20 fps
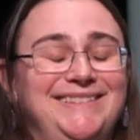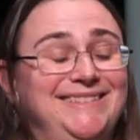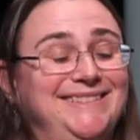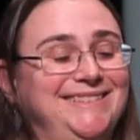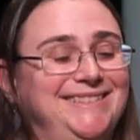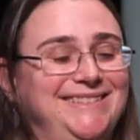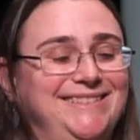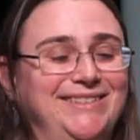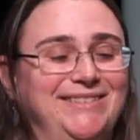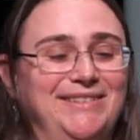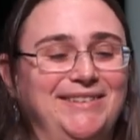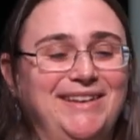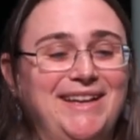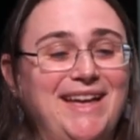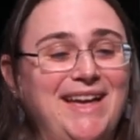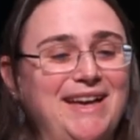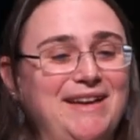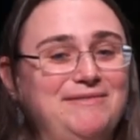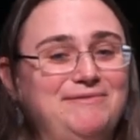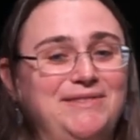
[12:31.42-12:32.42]
So
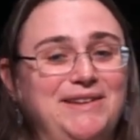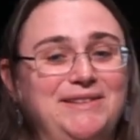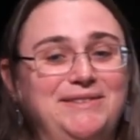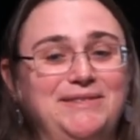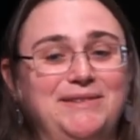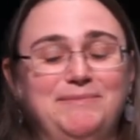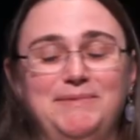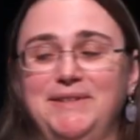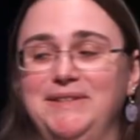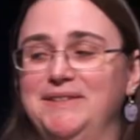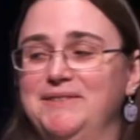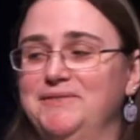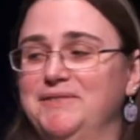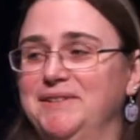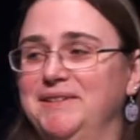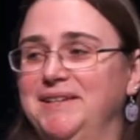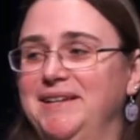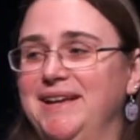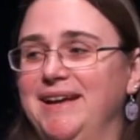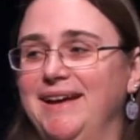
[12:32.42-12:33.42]
I found something
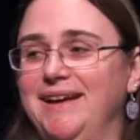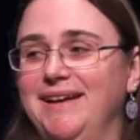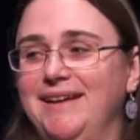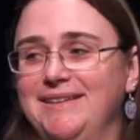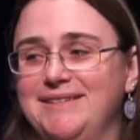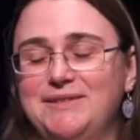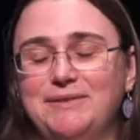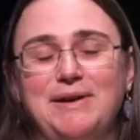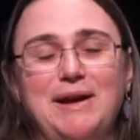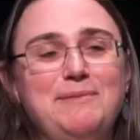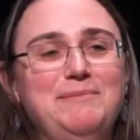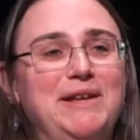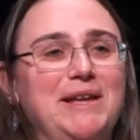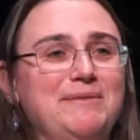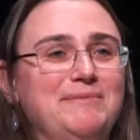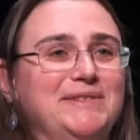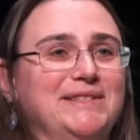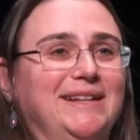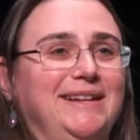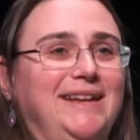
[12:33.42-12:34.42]
different. So
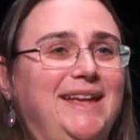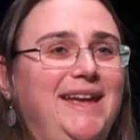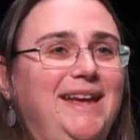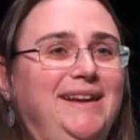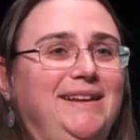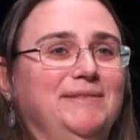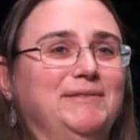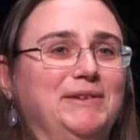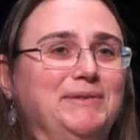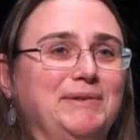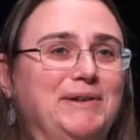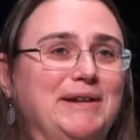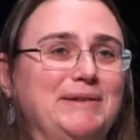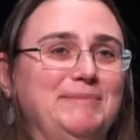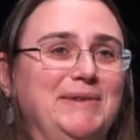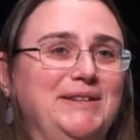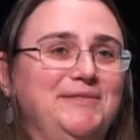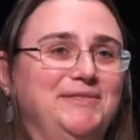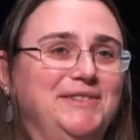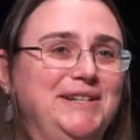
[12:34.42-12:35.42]
IBM was like, hey, you wanna work on
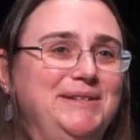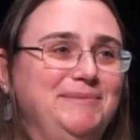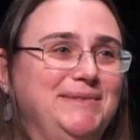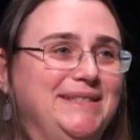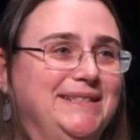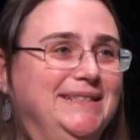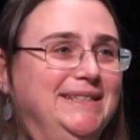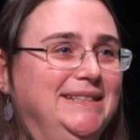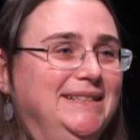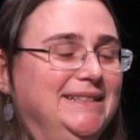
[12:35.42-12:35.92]
mainframes?